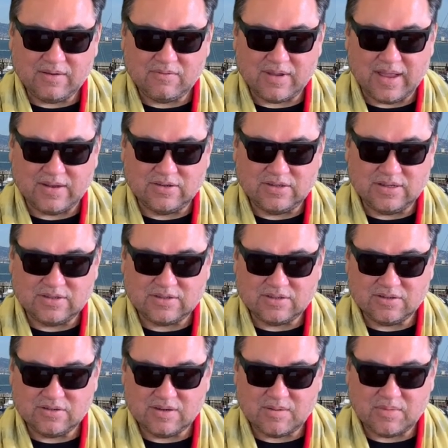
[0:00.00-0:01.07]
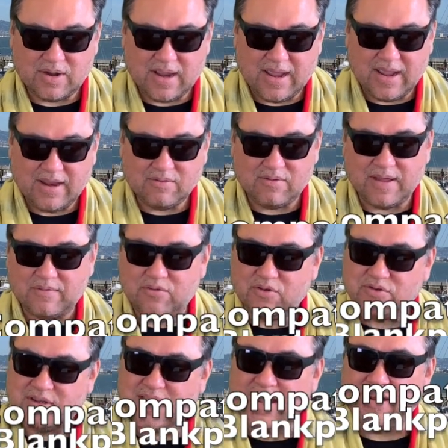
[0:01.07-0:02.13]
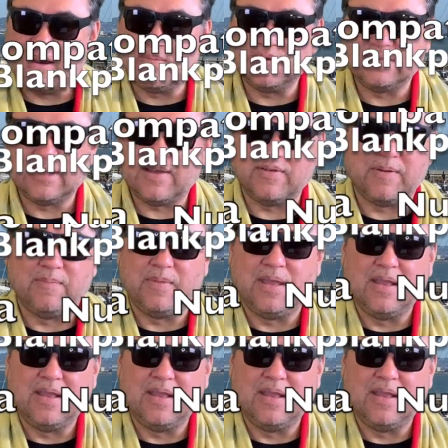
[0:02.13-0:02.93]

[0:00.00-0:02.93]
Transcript: We had Jisoo, number eight. We have Rosé at number seven.